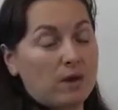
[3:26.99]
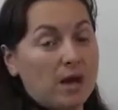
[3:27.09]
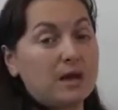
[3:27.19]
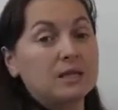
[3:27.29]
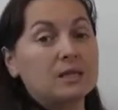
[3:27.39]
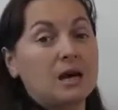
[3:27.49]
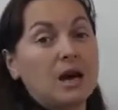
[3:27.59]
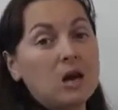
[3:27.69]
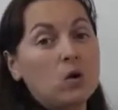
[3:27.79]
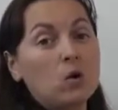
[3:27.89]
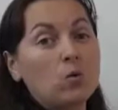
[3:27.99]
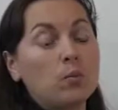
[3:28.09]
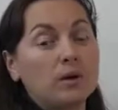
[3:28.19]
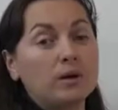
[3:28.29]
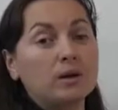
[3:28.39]
And I
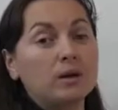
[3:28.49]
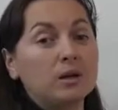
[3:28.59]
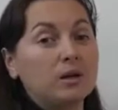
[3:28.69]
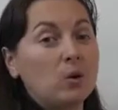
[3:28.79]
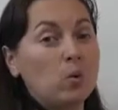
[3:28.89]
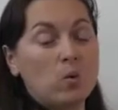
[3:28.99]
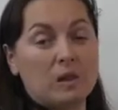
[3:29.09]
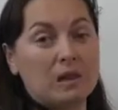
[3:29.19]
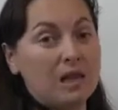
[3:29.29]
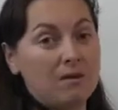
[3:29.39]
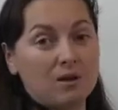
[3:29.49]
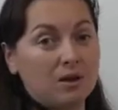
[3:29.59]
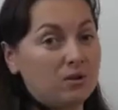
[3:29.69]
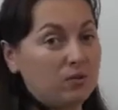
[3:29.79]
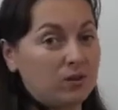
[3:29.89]
hope we will
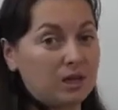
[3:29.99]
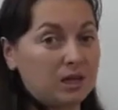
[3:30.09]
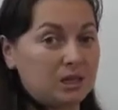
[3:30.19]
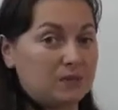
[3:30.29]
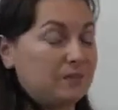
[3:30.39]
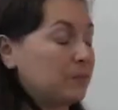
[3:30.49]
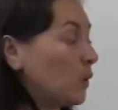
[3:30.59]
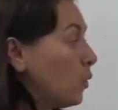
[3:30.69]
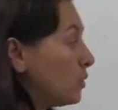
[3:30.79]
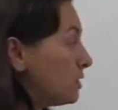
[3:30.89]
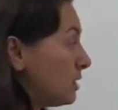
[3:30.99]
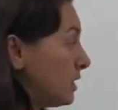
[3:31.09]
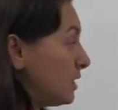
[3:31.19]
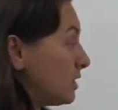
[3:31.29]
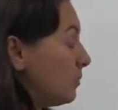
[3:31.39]
never feel it or
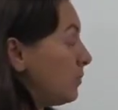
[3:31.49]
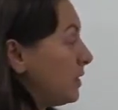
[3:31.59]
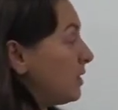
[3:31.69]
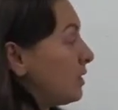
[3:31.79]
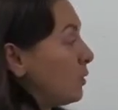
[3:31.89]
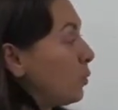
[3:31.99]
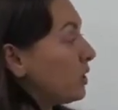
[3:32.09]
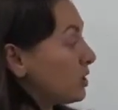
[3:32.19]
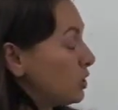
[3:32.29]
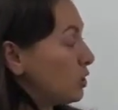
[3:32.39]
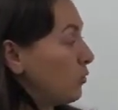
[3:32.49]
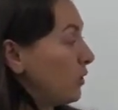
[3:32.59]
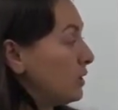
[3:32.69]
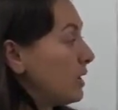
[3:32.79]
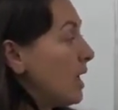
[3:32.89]
see it, be the witnesses of
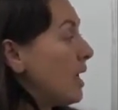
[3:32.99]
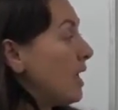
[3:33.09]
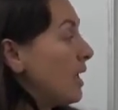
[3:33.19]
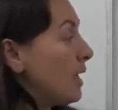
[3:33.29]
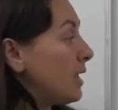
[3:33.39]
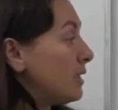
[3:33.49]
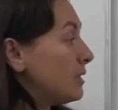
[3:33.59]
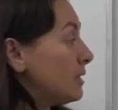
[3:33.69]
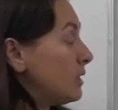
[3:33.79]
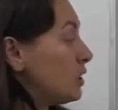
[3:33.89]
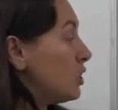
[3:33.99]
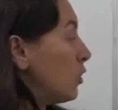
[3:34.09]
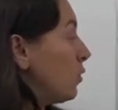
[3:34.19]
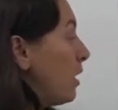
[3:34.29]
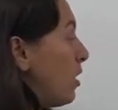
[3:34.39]
it. And
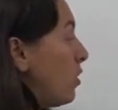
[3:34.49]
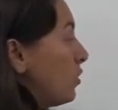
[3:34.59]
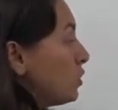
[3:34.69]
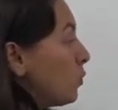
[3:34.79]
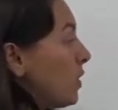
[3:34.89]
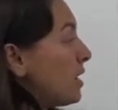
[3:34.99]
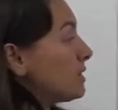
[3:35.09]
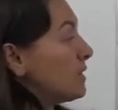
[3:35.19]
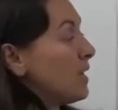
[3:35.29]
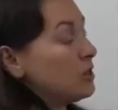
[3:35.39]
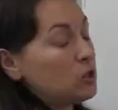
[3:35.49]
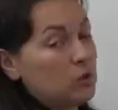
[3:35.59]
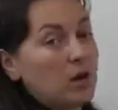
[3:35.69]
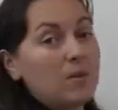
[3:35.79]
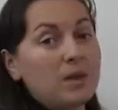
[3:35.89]
so earthquakes and
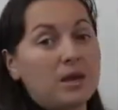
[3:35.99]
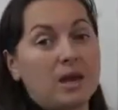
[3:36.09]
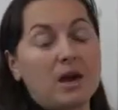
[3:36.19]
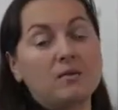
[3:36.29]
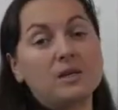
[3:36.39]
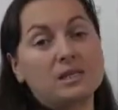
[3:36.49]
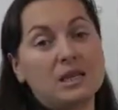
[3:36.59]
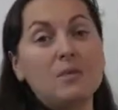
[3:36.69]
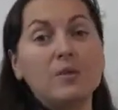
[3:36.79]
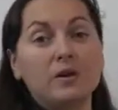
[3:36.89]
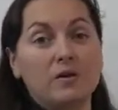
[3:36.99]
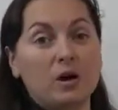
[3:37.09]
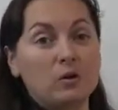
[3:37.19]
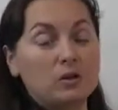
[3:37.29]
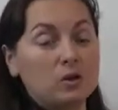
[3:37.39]
tsunami, they have the same
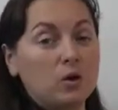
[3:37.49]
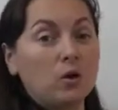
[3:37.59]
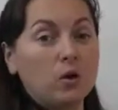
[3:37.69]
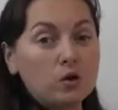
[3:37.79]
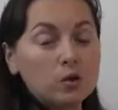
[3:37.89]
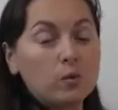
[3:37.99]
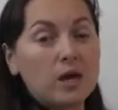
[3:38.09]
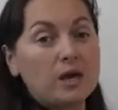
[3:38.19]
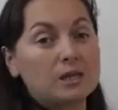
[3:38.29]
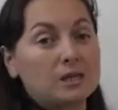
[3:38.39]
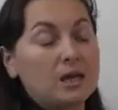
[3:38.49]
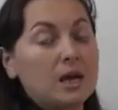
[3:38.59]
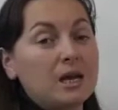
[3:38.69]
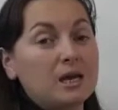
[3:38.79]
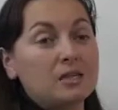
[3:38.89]
background. So earthquakes
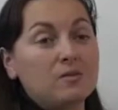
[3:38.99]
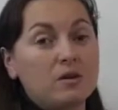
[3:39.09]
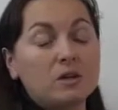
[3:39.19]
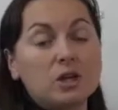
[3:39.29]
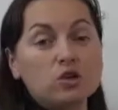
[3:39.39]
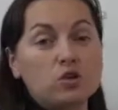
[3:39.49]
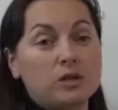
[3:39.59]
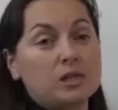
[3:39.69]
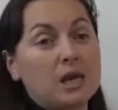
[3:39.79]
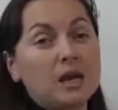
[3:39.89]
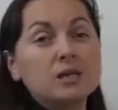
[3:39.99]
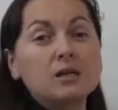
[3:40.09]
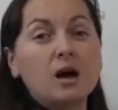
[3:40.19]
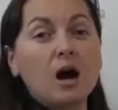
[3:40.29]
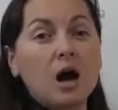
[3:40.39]
is very dangerous. And
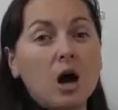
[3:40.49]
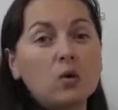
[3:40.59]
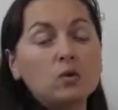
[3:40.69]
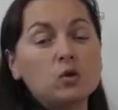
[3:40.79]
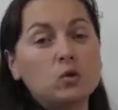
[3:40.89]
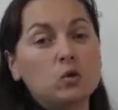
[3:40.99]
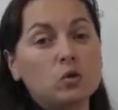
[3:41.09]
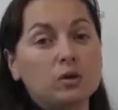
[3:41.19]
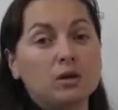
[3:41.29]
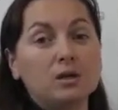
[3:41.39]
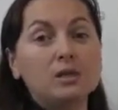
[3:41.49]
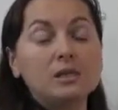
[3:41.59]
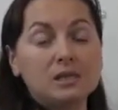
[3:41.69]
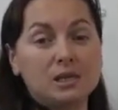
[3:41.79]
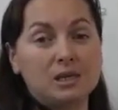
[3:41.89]
how do you
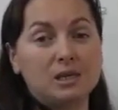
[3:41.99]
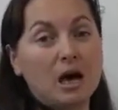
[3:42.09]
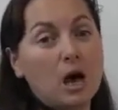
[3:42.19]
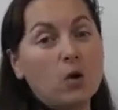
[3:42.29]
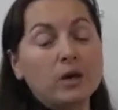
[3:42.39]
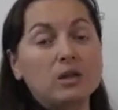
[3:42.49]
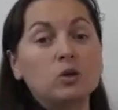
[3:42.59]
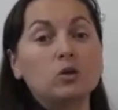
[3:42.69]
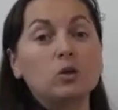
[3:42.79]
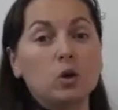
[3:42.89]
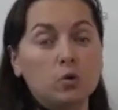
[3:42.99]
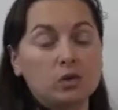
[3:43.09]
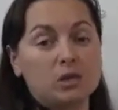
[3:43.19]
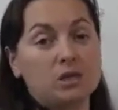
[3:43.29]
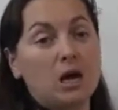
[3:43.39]
see, how can you
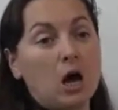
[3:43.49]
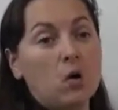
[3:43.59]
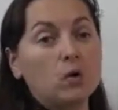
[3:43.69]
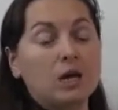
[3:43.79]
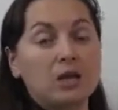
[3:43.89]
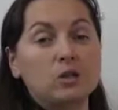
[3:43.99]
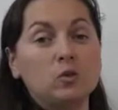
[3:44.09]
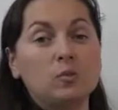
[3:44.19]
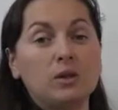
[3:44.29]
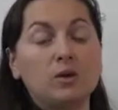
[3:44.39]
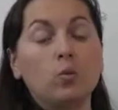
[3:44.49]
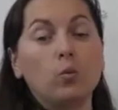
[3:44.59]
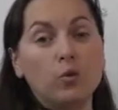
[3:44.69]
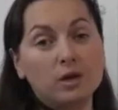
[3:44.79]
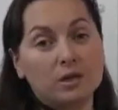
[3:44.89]
notice, how can you be
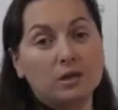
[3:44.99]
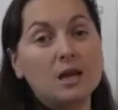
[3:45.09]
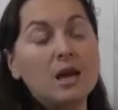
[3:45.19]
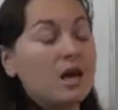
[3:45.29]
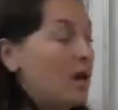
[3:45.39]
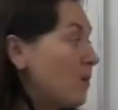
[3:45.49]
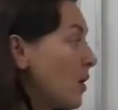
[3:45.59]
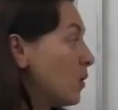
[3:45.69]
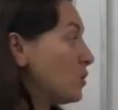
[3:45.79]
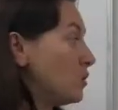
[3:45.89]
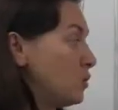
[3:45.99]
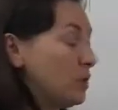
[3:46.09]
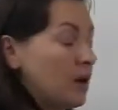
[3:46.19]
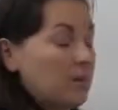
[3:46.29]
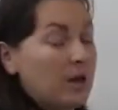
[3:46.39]
warned about
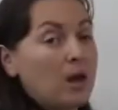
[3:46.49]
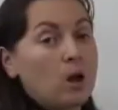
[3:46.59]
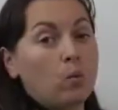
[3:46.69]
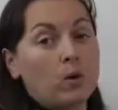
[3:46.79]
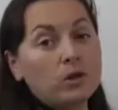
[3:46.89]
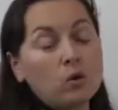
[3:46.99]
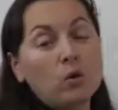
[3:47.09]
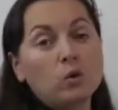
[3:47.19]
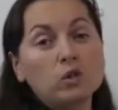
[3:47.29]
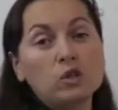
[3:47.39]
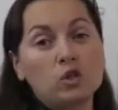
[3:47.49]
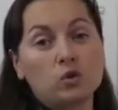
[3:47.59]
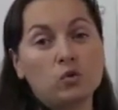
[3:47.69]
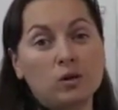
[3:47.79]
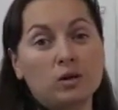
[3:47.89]
tsunami? When you're on the
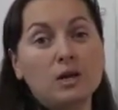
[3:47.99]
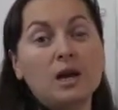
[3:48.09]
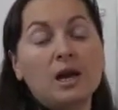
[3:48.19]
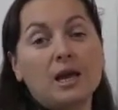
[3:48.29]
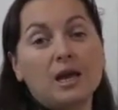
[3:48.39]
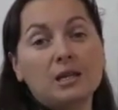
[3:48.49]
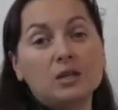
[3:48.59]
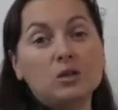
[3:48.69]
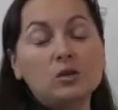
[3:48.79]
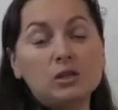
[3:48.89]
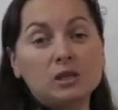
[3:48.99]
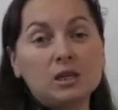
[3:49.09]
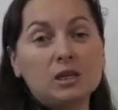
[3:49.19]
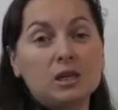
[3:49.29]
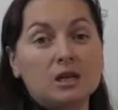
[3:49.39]
shore and you
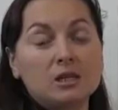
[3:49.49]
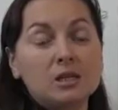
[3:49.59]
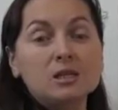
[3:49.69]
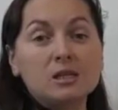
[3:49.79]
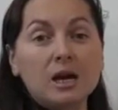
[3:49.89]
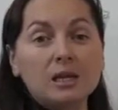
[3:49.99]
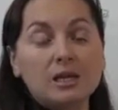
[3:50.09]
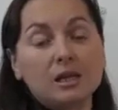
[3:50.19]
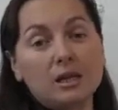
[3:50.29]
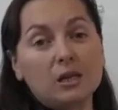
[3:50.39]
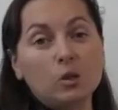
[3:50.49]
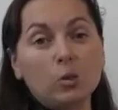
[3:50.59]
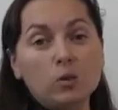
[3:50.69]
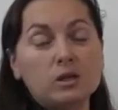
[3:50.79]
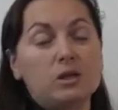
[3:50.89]
see that suddenly the
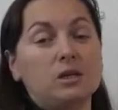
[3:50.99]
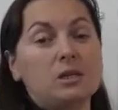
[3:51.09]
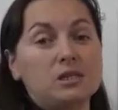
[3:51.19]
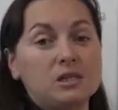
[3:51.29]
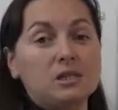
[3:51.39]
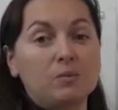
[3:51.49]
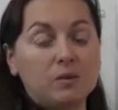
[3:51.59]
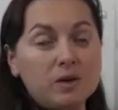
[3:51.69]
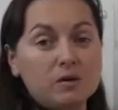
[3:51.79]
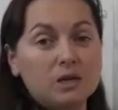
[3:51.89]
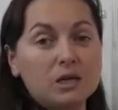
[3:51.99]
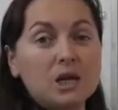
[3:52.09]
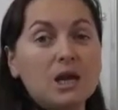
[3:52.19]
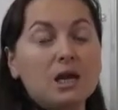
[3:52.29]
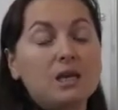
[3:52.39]
water is disappearing,
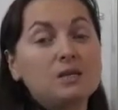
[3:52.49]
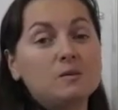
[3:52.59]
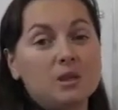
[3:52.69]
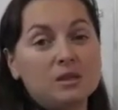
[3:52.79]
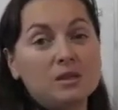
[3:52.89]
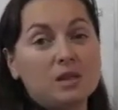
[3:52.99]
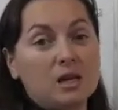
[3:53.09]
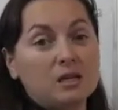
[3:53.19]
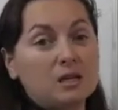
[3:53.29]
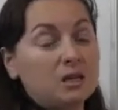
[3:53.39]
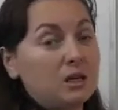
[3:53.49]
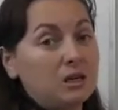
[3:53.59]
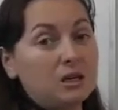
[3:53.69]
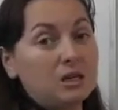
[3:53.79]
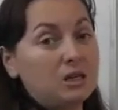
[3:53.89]
it means that
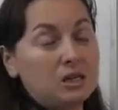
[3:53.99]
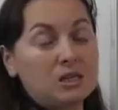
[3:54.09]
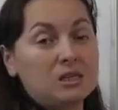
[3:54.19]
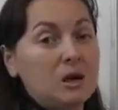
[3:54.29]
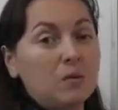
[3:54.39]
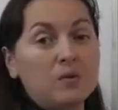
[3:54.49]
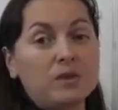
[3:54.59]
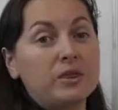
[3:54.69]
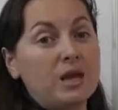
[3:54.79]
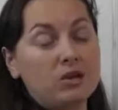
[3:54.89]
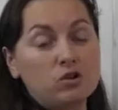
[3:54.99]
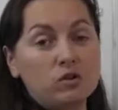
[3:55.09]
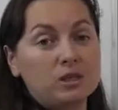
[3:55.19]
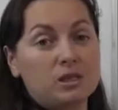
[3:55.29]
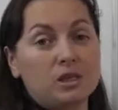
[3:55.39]
it is something
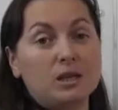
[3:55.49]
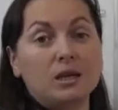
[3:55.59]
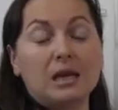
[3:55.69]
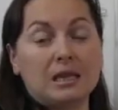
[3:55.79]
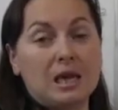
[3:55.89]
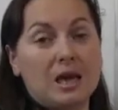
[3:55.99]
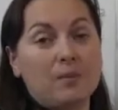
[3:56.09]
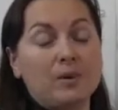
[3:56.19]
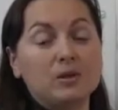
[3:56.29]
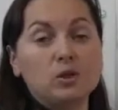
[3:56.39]
dangerous can happen.